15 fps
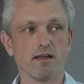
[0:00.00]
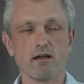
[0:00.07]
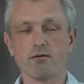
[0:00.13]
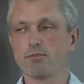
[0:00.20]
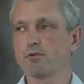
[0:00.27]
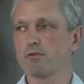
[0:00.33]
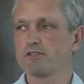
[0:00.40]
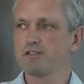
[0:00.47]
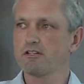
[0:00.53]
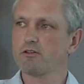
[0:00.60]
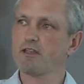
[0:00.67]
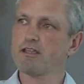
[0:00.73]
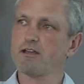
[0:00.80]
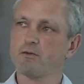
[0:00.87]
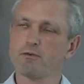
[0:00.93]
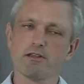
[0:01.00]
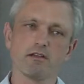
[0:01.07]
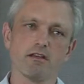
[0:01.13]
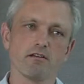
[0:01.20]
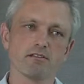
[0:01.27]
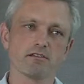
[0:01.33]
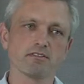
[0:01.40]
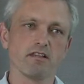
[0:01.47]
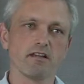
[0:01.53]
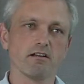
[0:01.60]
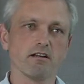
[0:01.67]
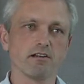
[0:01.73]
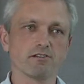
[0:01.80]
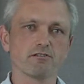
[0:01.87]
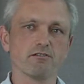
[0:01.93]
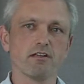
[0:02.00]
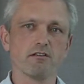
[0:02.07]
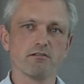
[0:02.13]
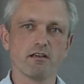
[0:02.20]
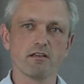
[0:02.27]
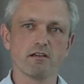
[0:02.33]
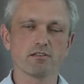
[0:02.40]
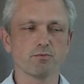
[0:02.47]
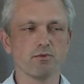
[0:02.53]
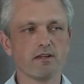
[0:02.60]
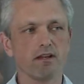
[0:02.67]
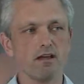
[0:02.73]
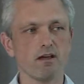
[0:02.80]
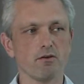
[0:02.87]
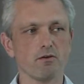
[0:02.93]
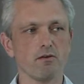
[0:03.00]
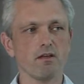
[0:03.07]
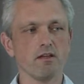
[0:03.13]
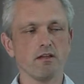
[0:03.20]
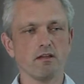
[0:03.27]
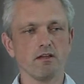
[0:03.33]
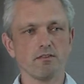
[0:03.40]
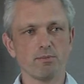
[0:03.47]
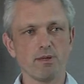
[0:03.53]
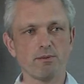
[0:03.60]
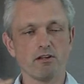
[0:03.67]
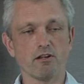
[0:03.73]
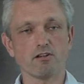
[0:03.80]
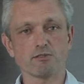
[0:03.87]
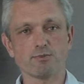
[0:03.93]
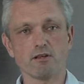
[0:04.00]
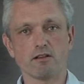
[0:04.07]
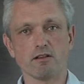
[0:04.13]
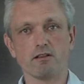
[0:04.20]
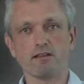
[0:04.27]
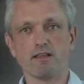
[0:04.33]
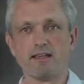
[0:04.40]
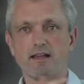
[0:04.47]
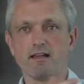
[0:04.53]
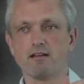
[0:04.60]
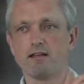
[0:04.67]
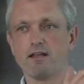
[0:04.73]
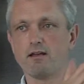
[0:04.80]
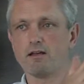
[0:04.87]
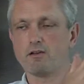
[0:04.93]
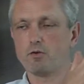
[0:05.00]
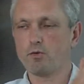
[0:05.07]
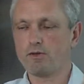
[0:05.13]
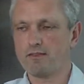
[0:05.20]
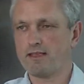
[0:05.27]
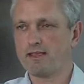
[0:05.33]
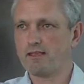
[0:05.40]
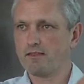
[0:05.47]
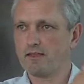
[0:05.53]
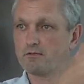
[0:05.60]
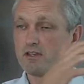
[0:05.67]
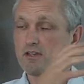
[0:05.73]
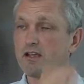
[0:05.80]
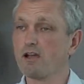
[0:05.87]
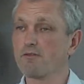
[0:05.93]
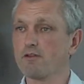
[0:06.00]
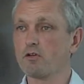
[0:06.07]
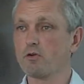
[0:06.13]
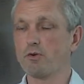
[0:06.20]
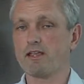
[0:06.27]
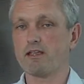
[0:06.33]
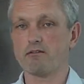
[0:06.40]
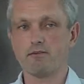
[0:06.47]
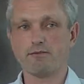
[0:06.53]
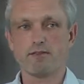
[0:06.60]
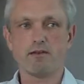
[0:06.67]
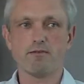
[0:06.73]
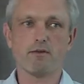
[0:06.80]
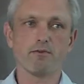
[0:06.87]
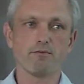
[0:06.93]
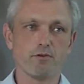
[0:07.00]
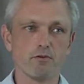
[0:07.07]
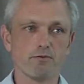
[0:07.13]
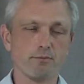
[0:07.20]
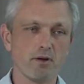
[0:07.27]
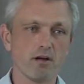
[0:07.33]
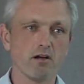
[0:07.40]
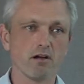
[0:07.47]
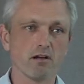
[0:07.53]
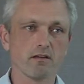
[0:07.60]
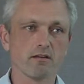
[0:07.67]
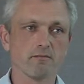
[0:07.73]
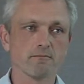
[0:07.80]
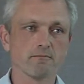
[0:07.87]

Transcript: How important is it looking out the window and seeing nice greenery? Because we know that people in hospital they recover quicker if they have a view of a park.